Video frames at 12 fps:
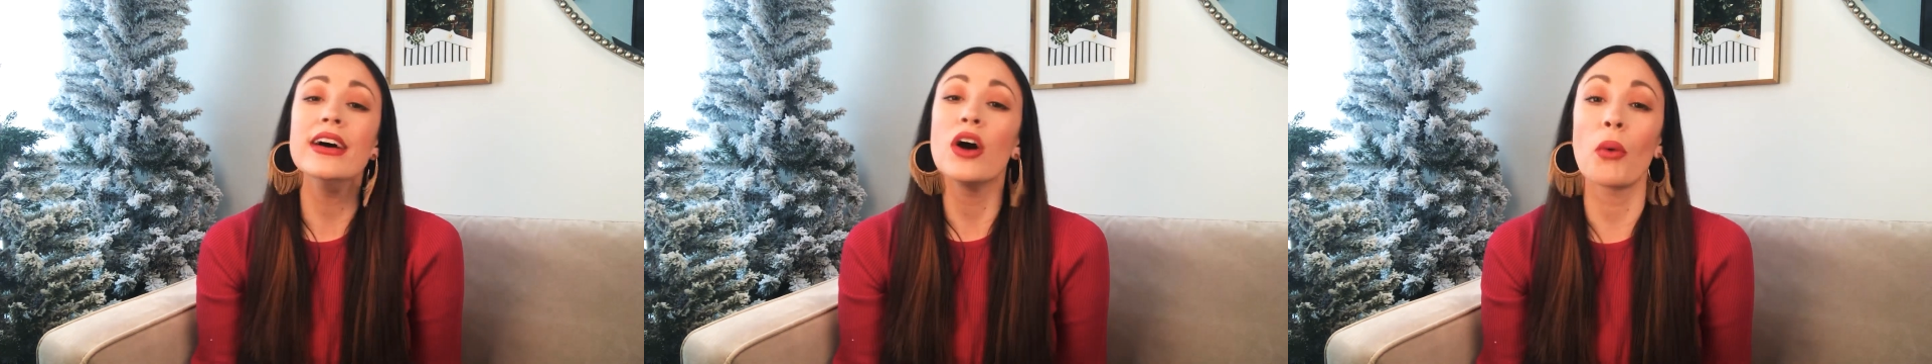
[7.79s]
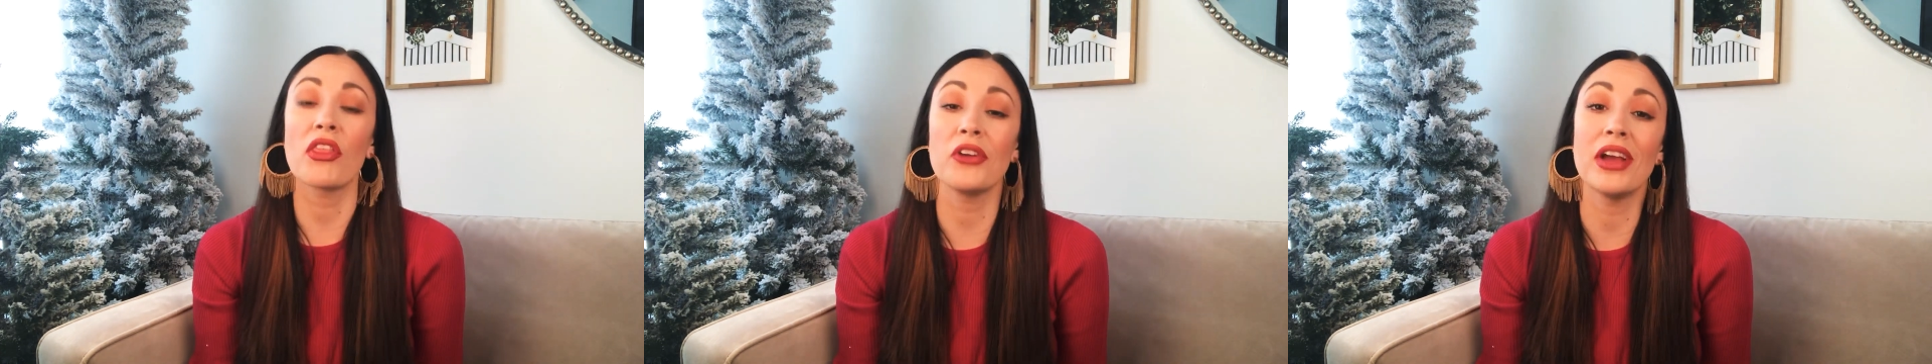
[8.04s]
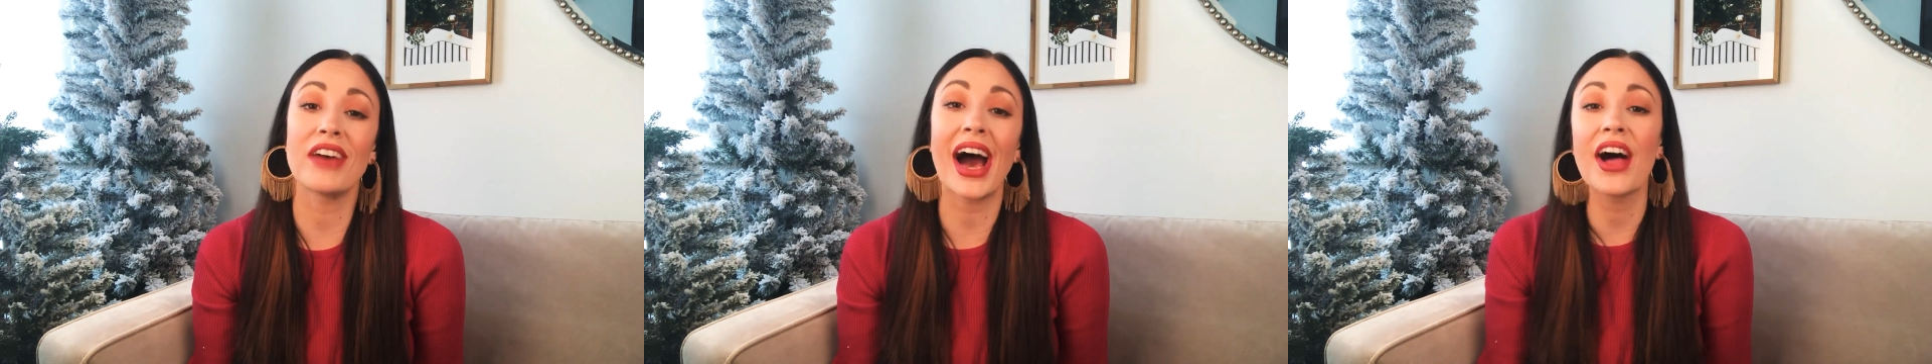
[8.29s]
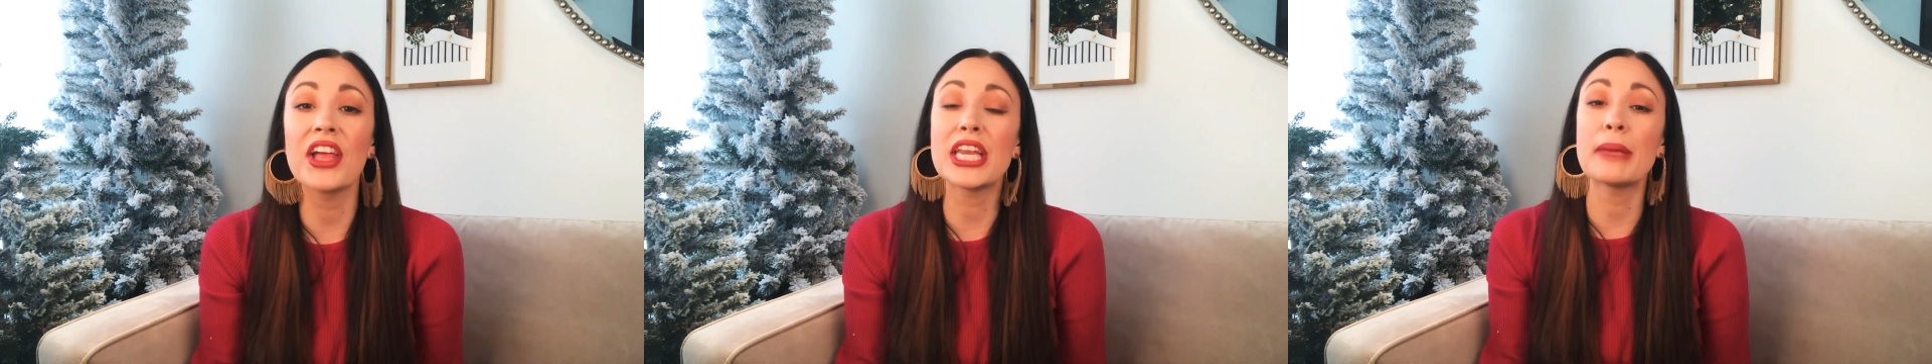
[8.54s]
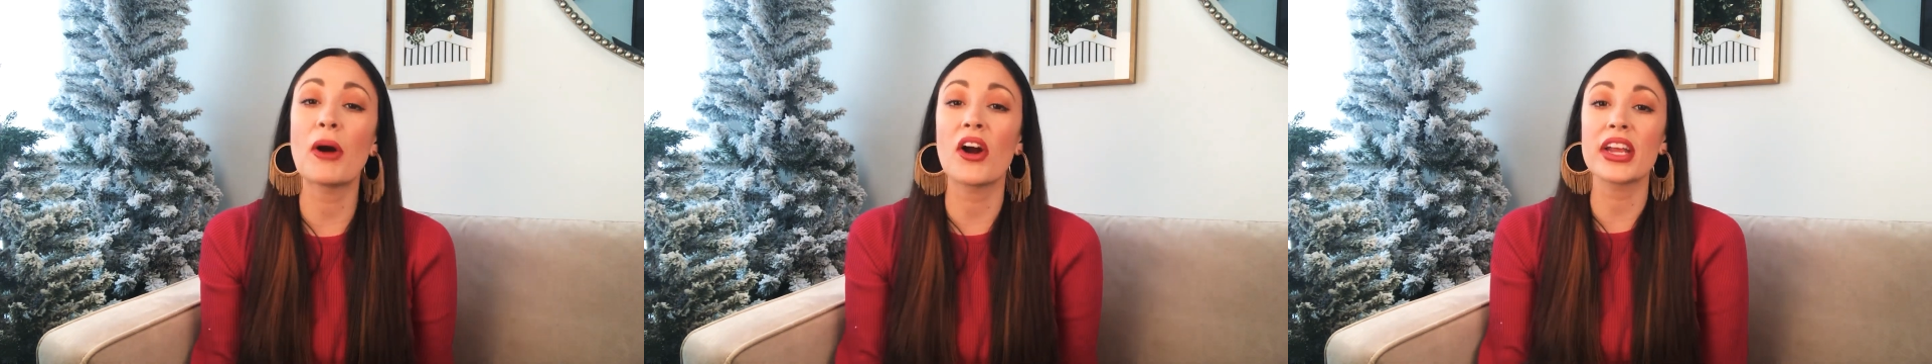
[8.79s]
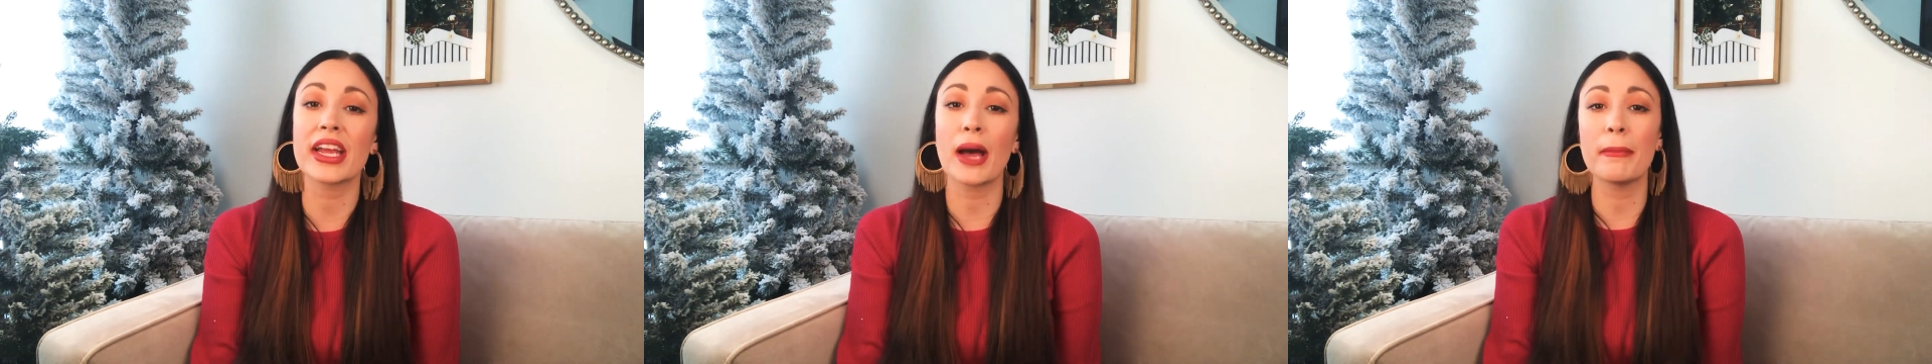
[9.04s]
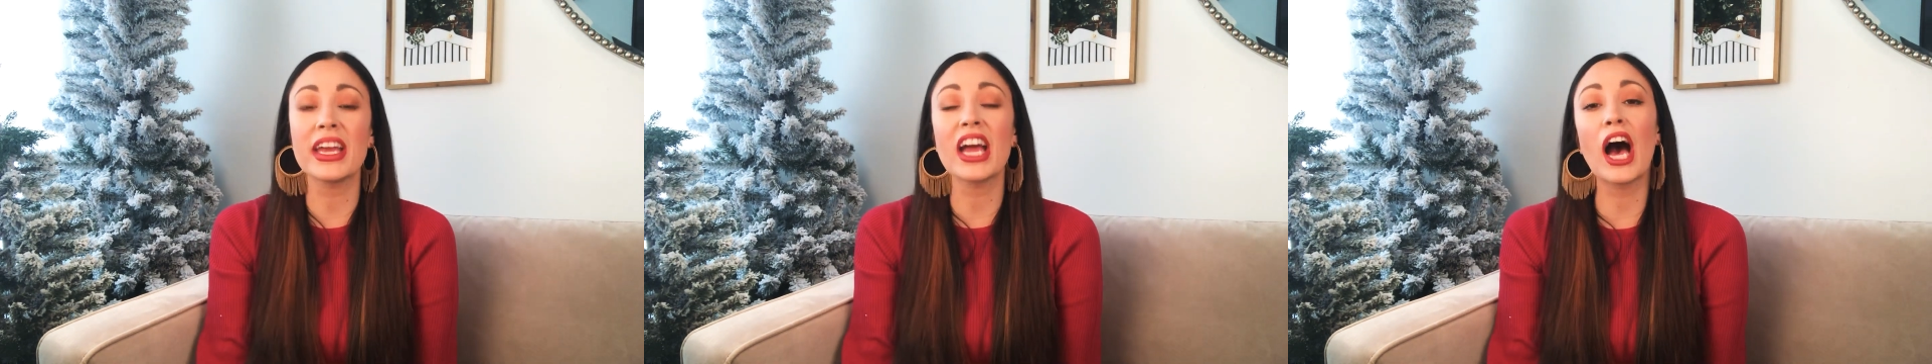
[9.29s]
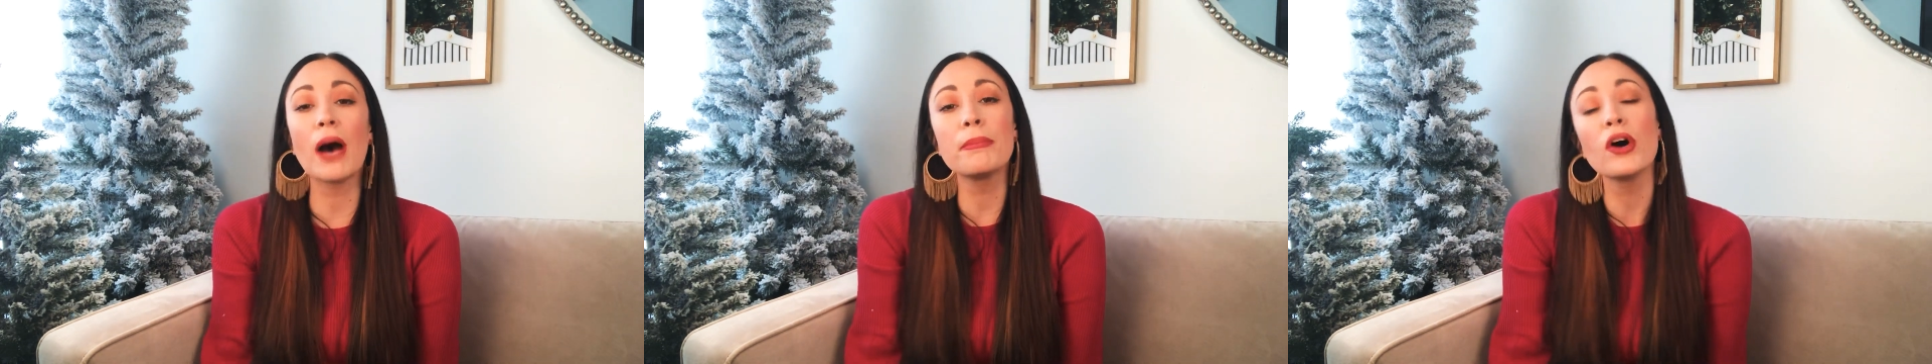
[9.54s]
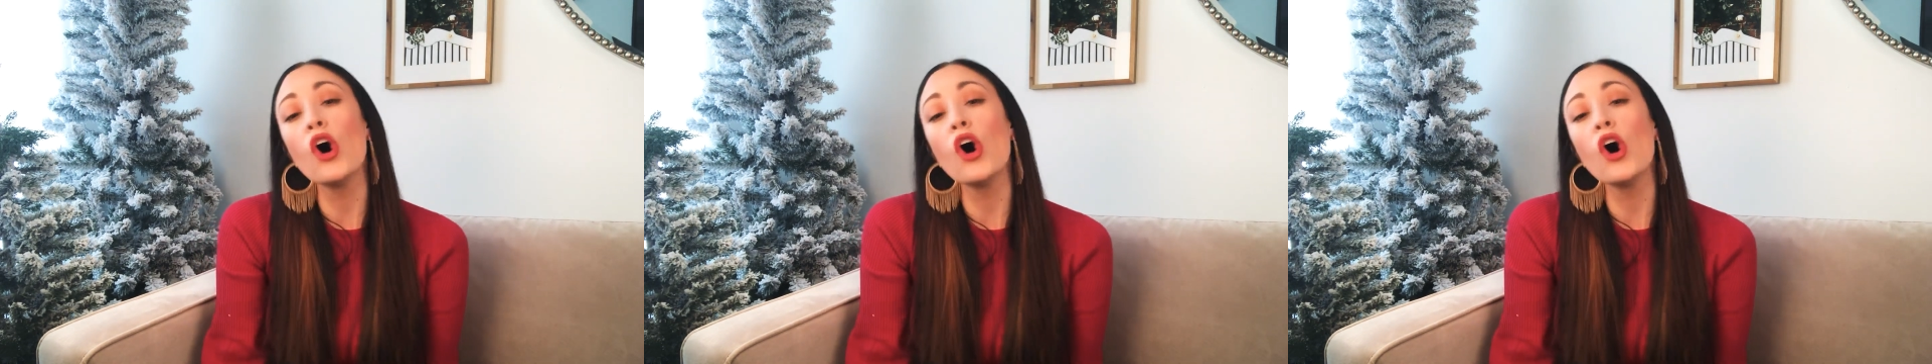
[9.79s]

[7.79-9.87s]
Whether you have a holiday party coming up